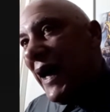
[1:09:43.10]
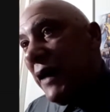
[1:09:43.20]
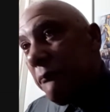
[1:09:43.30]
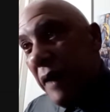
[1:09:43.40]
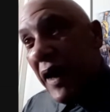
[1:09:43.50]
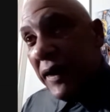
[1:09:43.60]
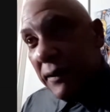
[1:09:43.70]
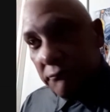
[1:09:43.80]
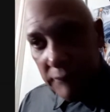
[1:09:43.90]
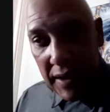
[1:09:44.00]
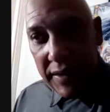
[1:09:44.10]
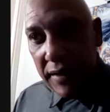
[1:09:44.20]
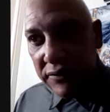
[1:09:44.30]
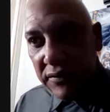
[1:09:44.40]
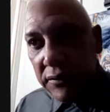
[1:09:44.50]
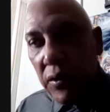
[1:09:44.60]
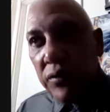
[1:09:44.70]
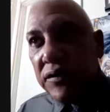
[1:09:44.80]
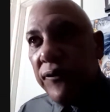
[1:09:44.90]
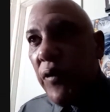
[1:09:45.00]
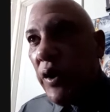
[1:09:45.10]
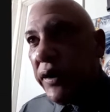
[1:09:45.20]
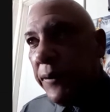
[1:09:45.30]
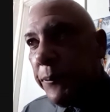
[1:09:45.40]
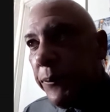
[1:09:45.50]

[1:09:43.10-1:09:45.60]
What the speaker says: My guess is close to 40.